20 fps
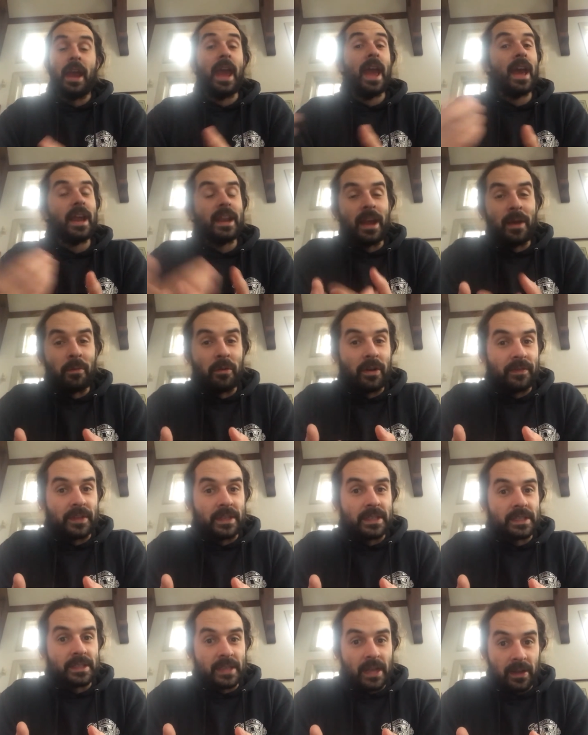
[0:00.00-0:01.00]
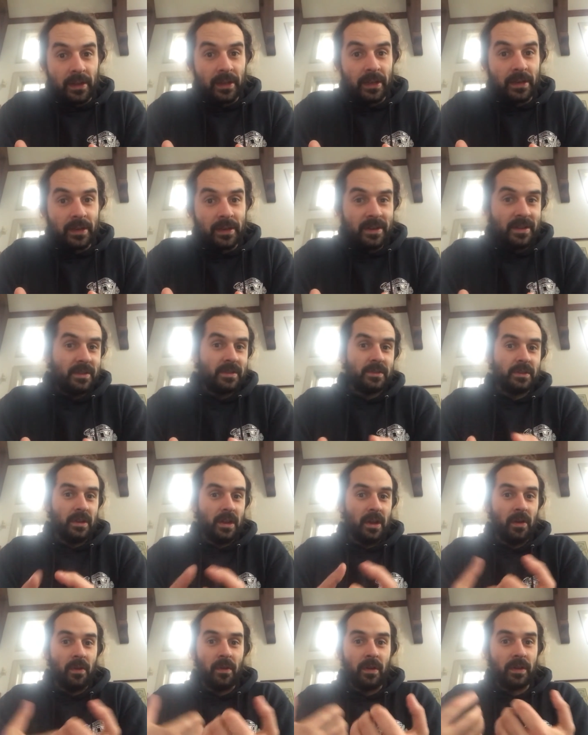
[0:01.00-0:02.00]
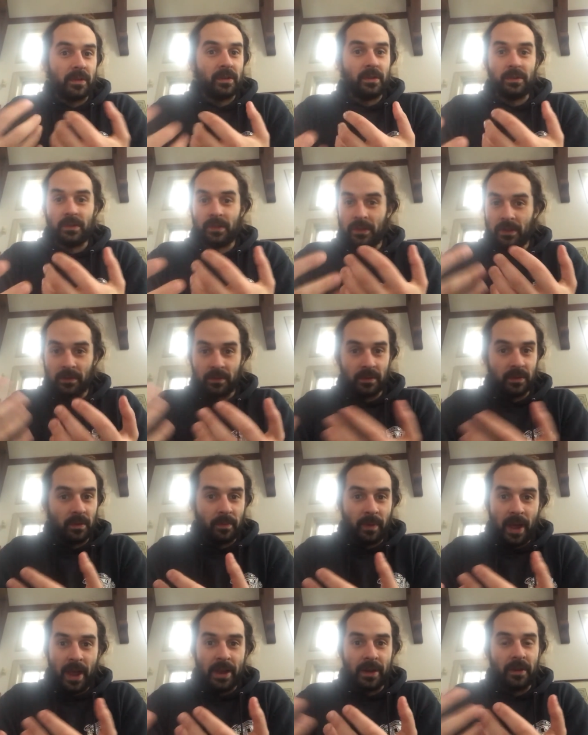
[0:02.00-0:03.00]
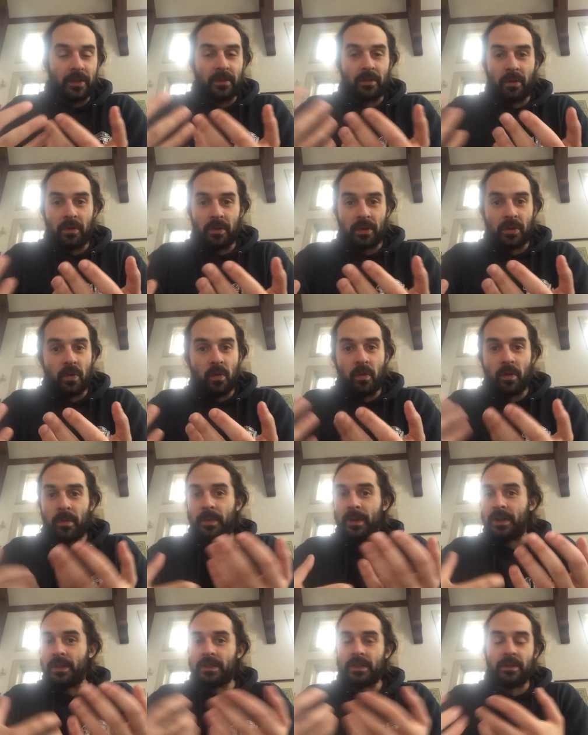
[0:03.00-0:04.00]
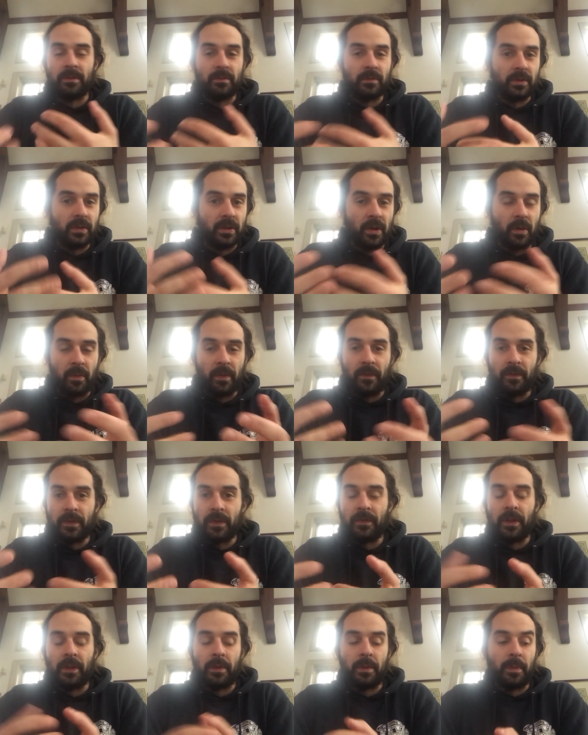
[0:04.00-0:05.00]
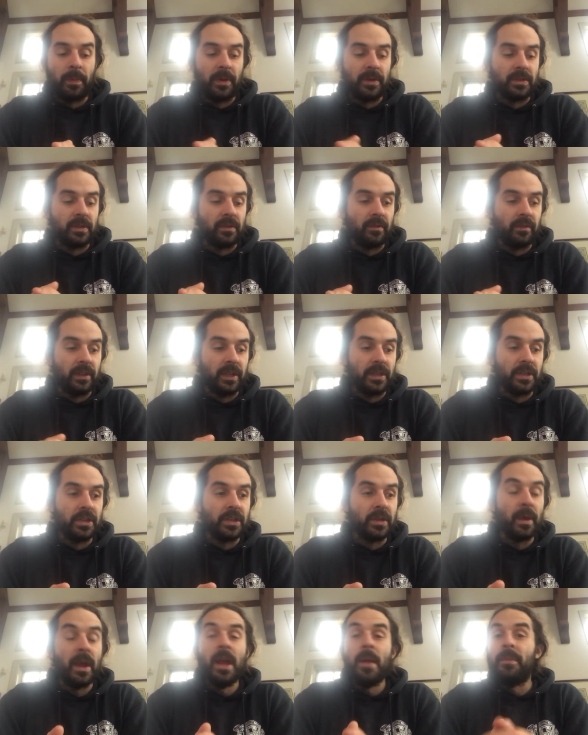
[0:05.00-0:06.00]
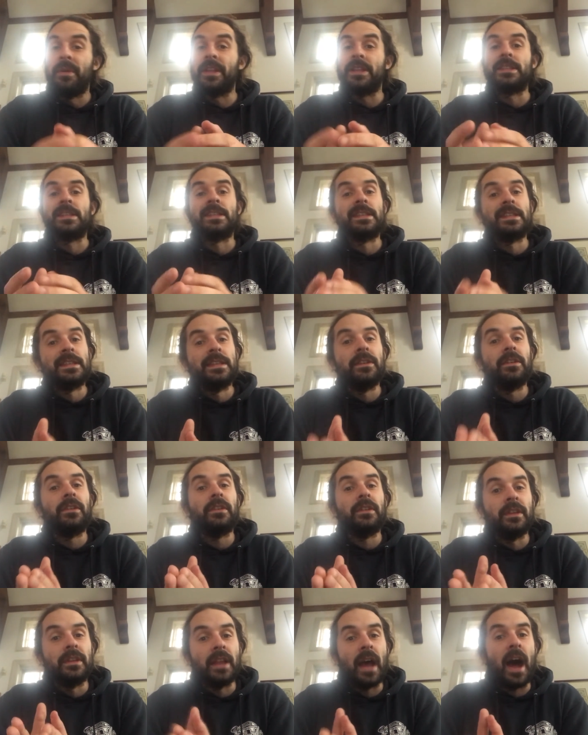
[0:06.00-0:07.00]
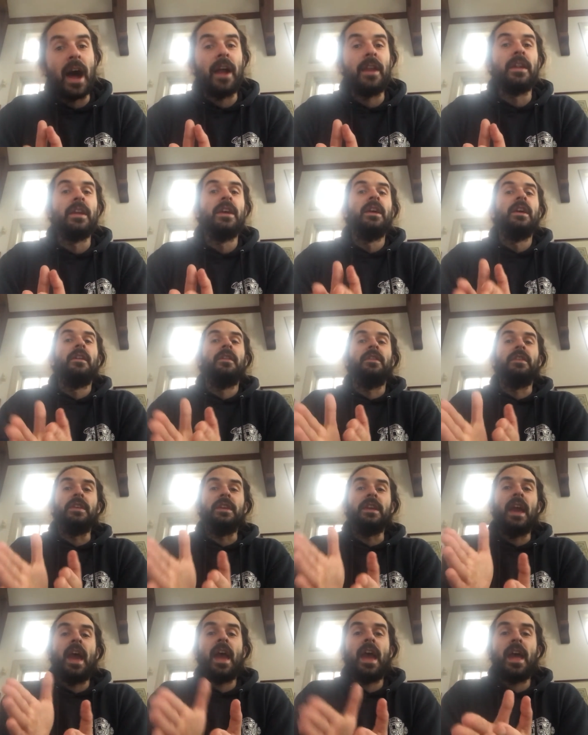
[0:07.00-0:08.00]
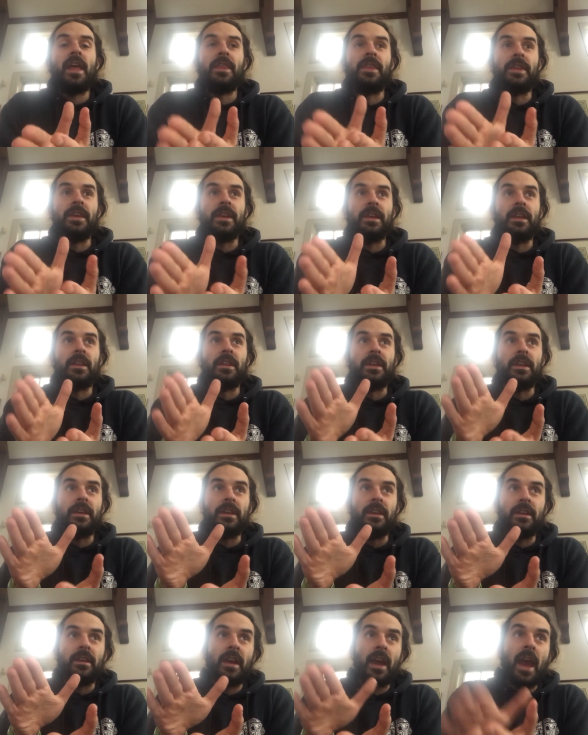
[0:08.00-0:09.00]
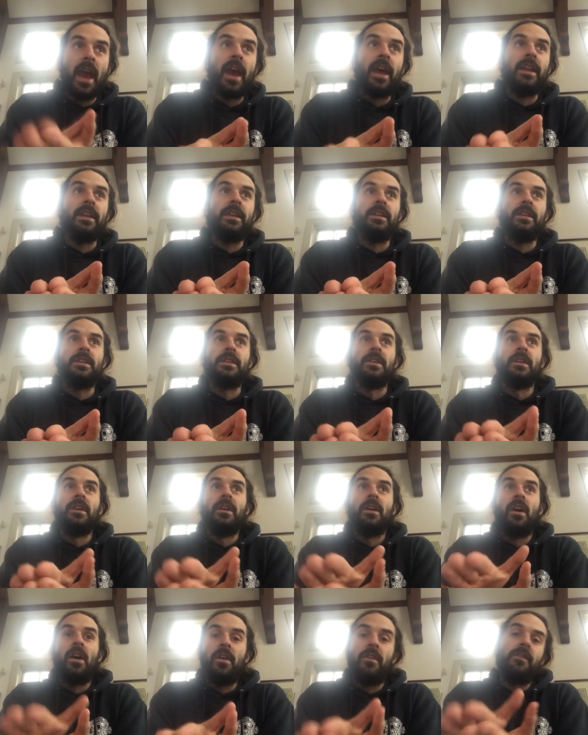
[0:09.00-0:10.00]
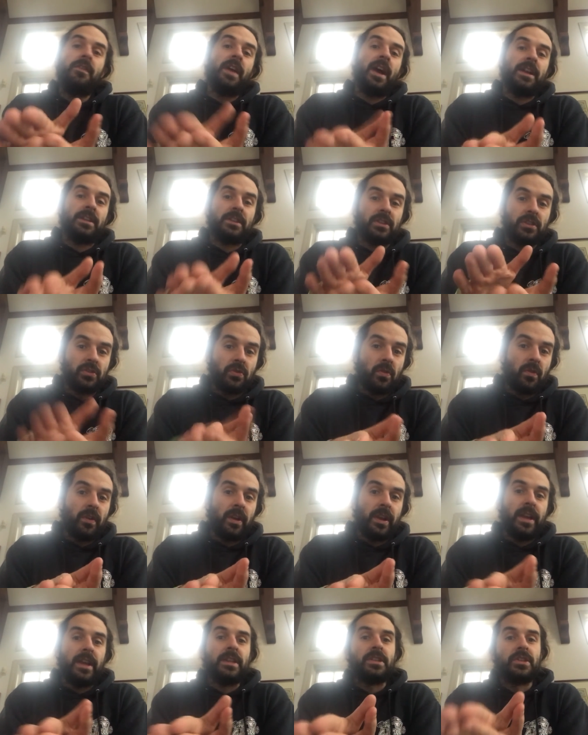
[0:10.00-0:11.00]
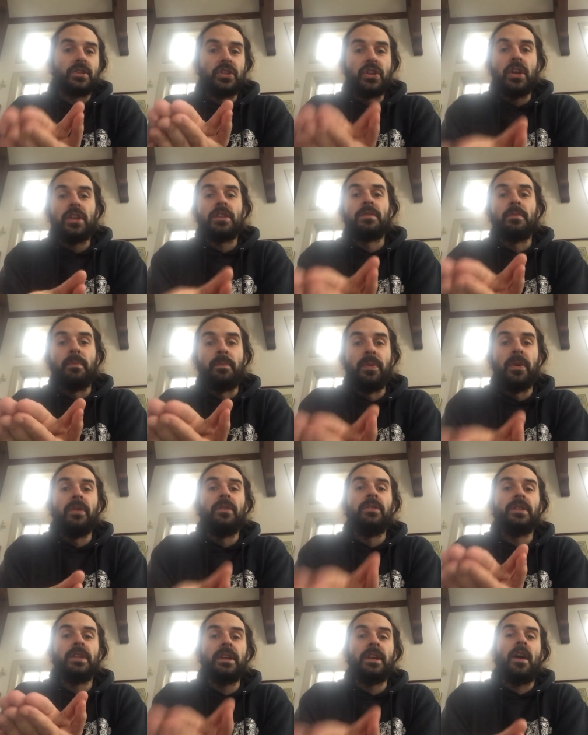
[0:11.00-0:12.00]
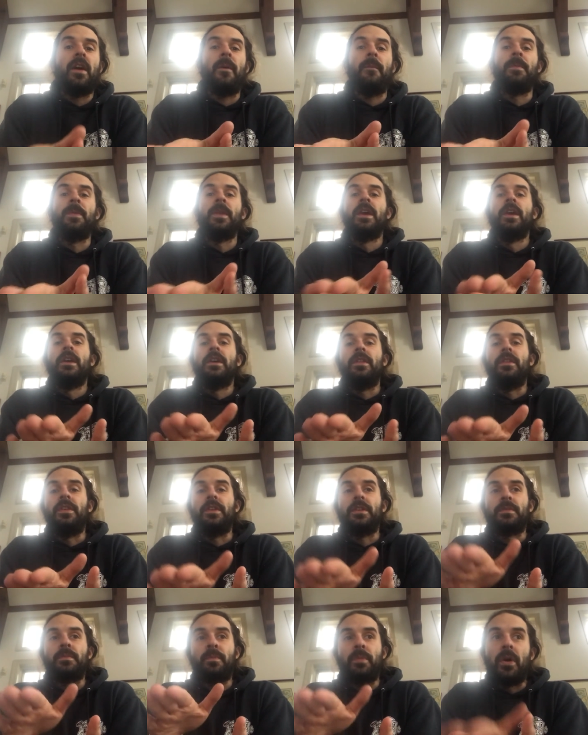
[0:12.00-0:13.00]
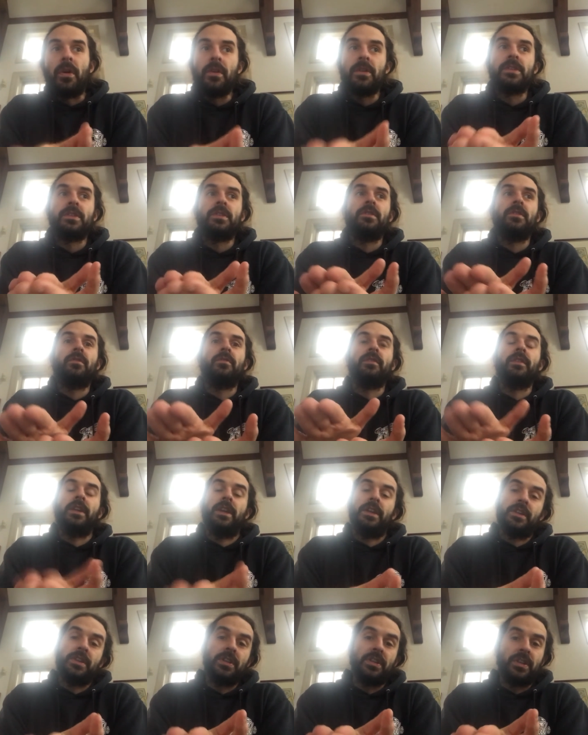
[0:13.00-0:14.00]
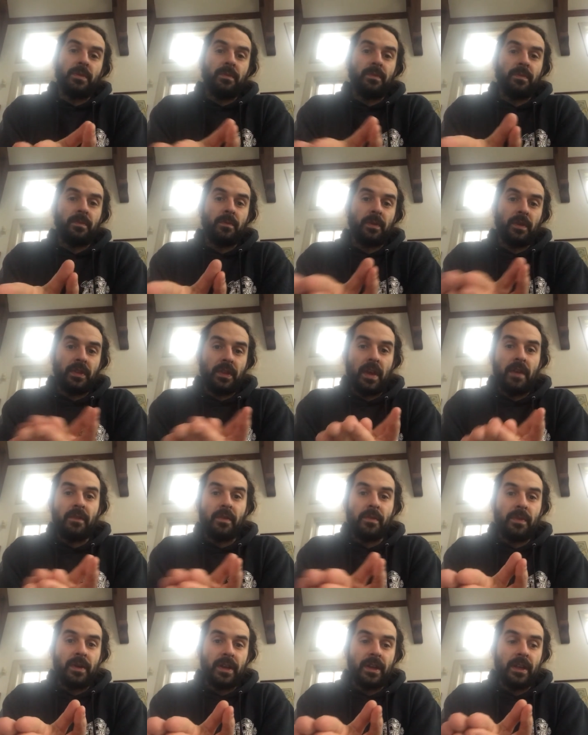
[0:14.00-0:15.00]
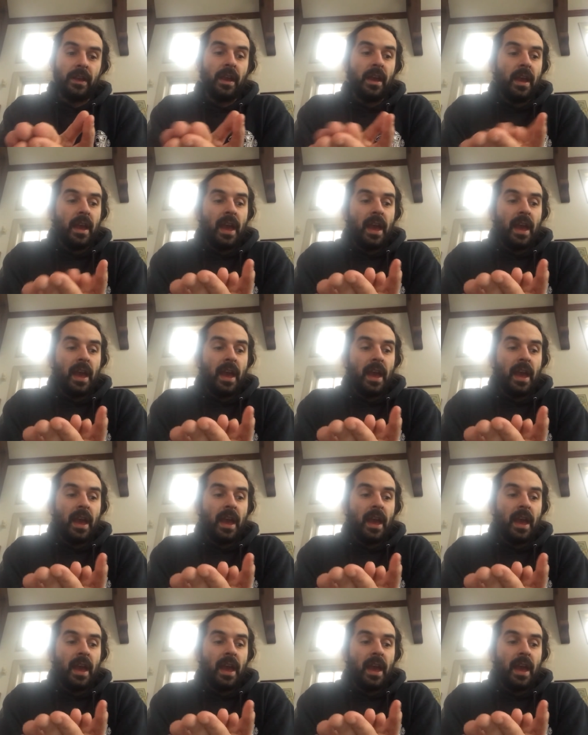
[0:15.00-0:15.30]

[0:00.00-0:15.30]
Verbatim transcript: and I won't have to sell it. You know, they'll, they'll buy it on their own accord because they're, you know we've developed a personal relationship. But that's still not the the the end of that story. It's just building up this personal relationship with everybody